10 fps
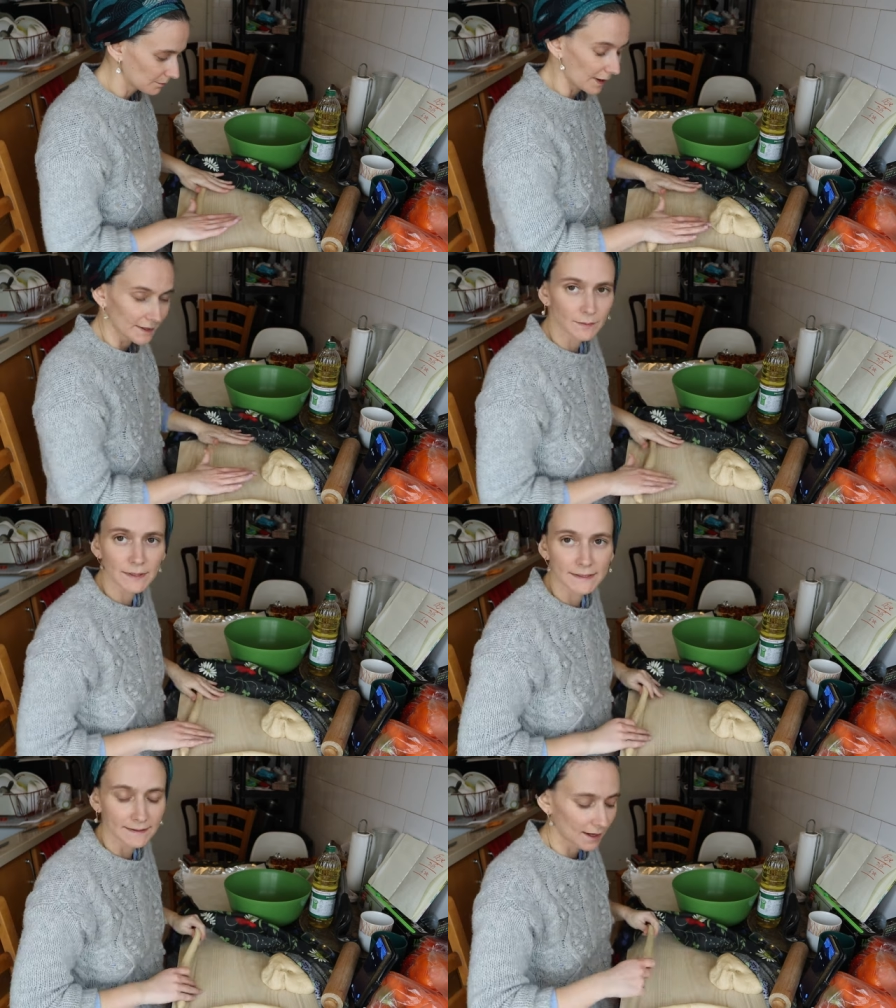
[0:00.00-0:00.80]
My
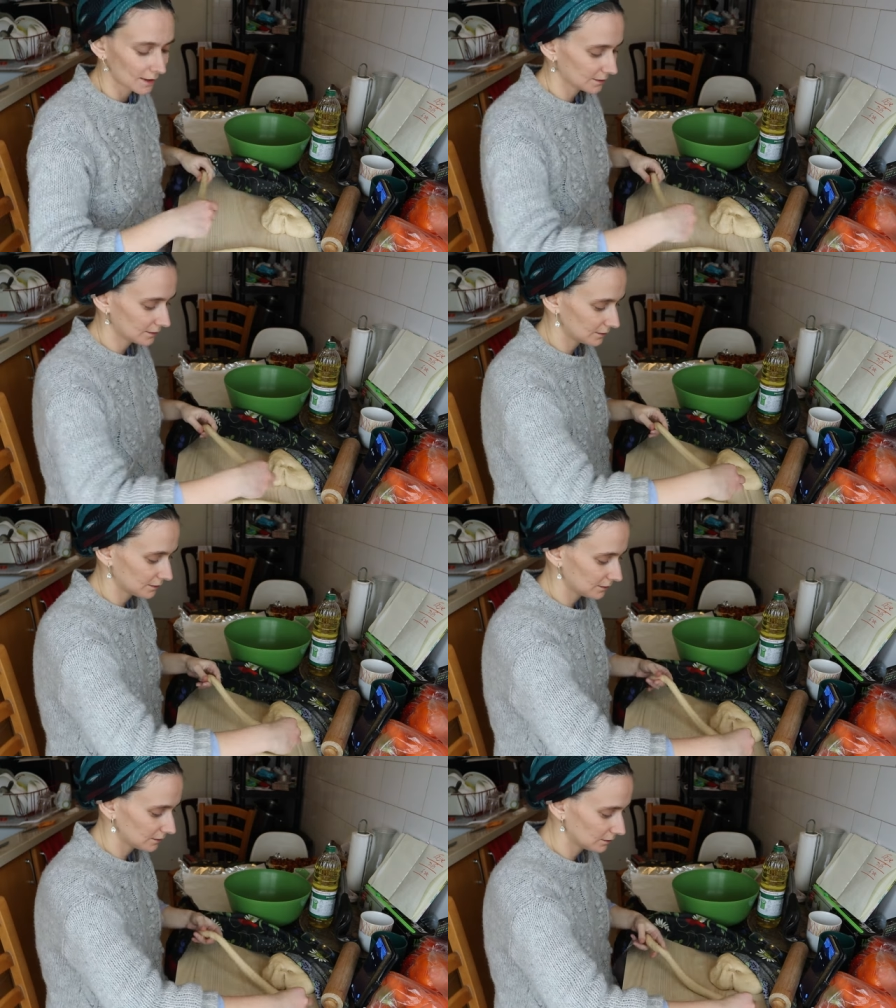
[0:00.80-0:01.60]
husband's not
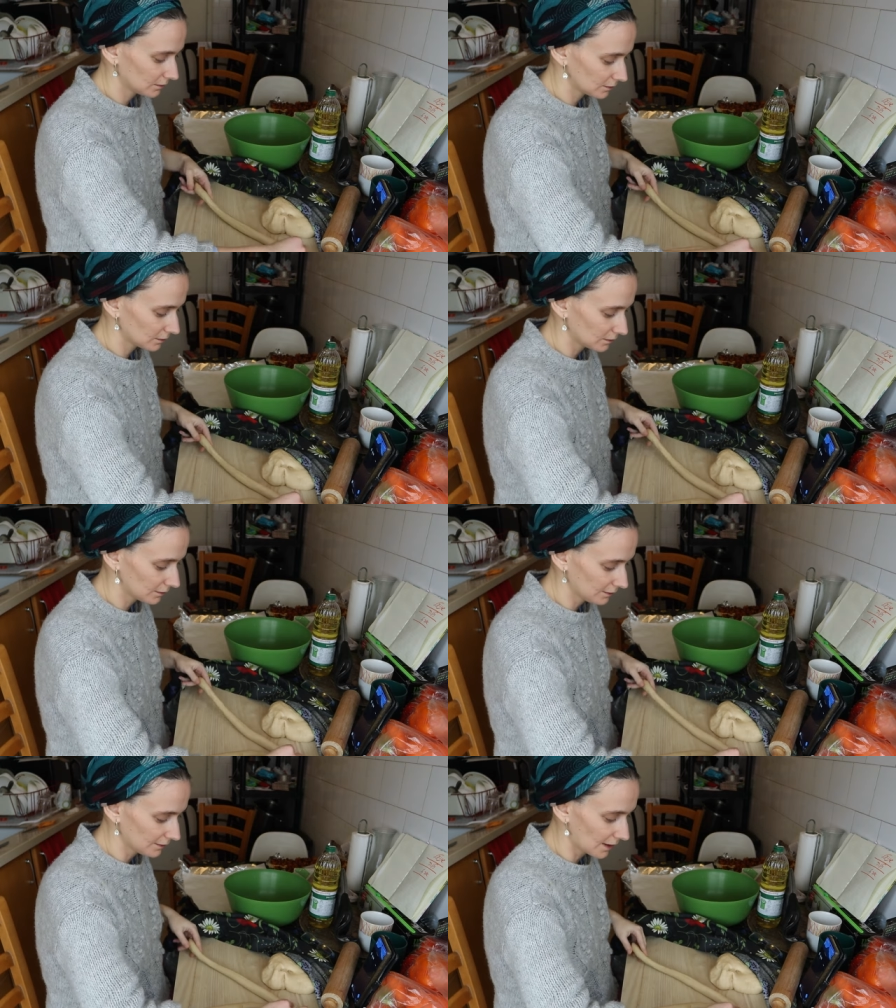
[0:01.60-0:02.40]

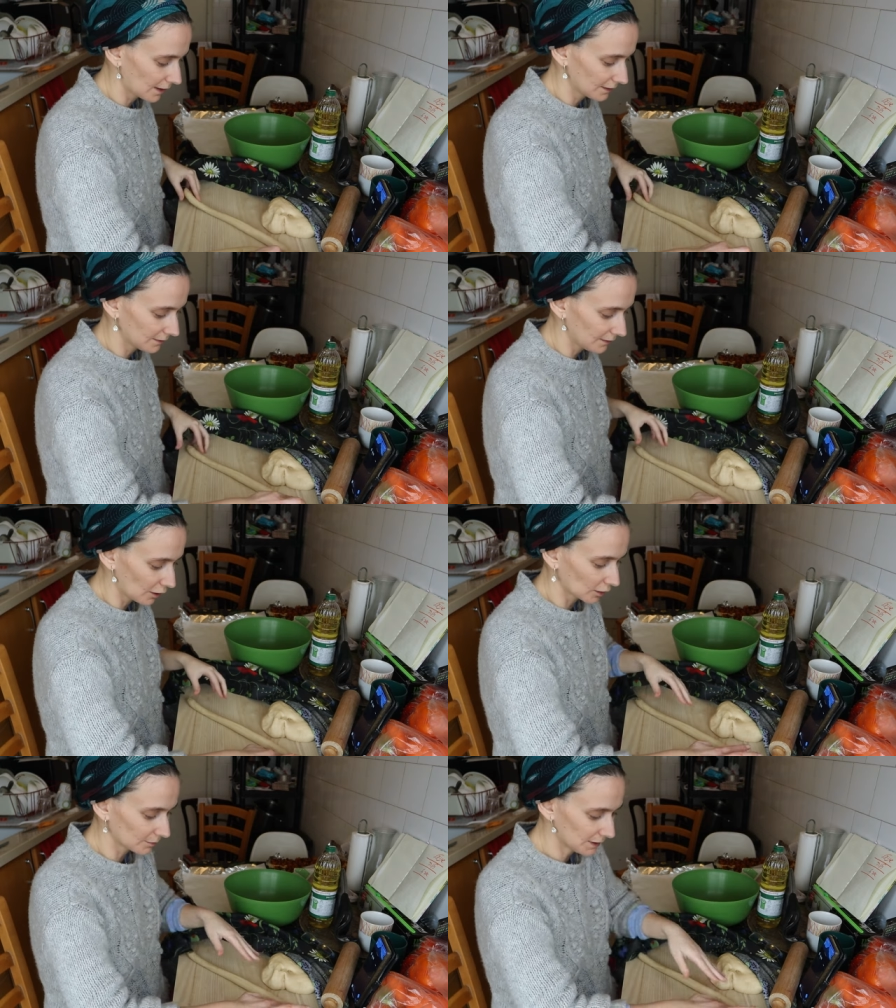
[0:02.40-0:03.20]
not in the
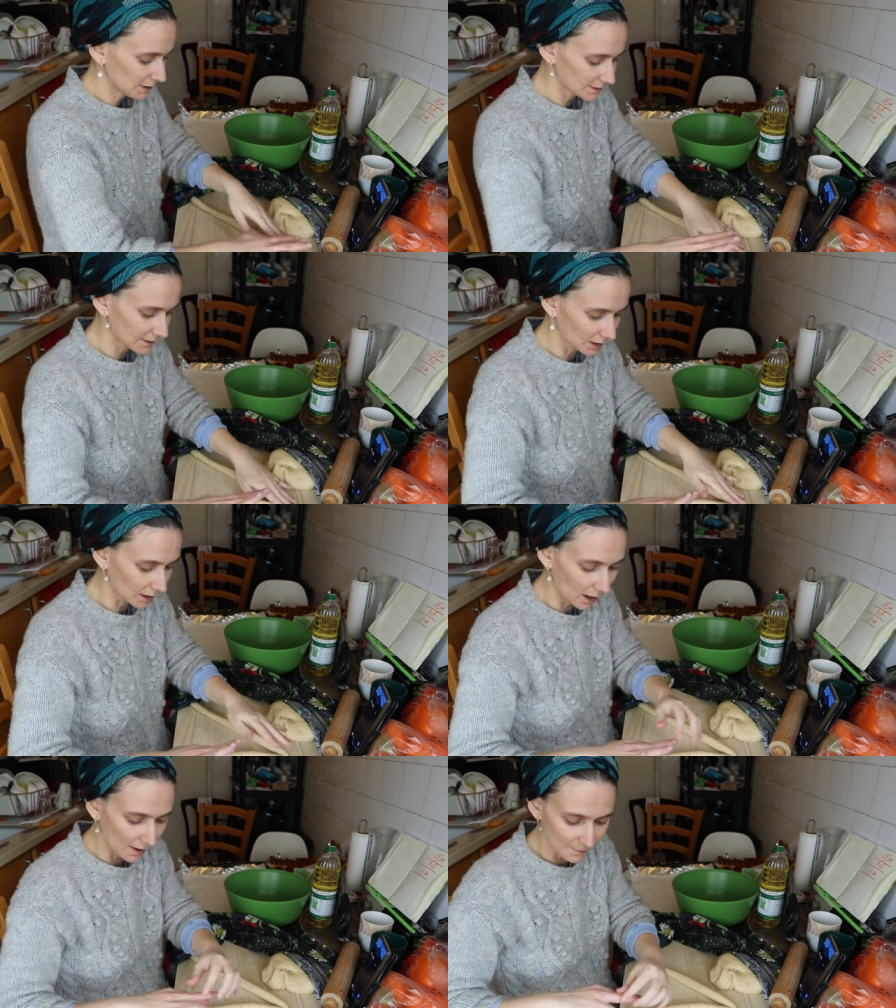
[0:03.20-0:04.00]
army, he's not
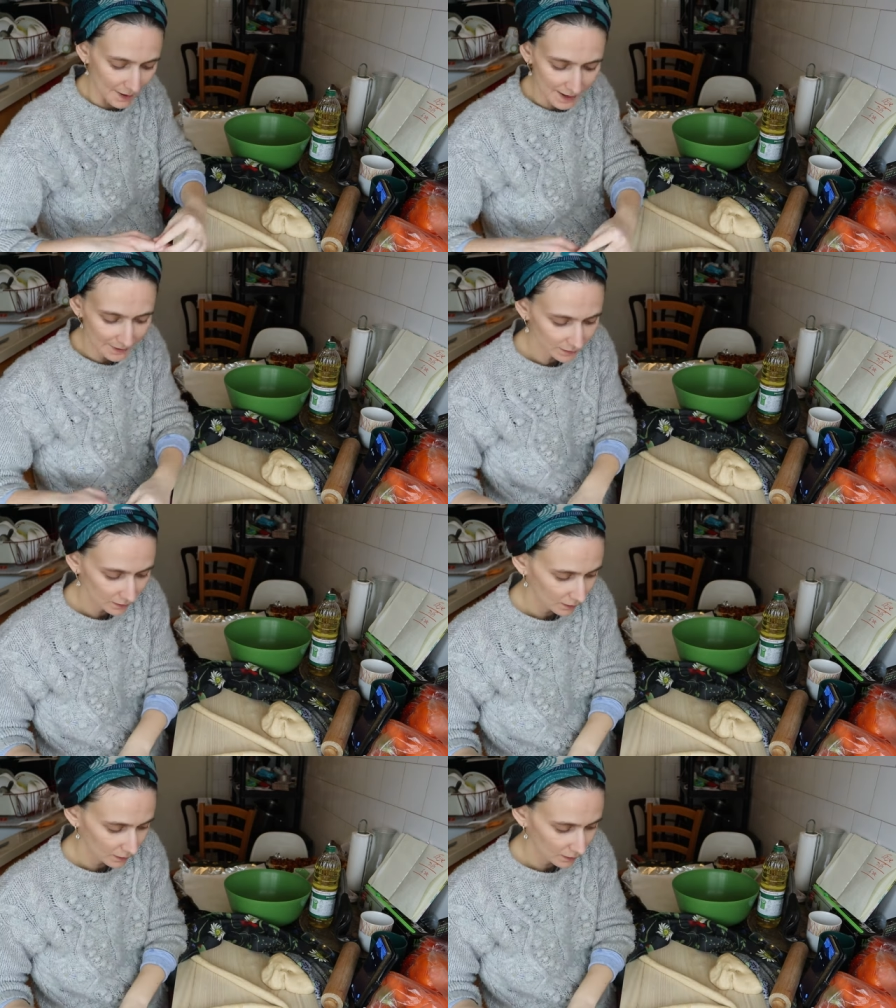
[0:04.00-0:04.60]
in combat.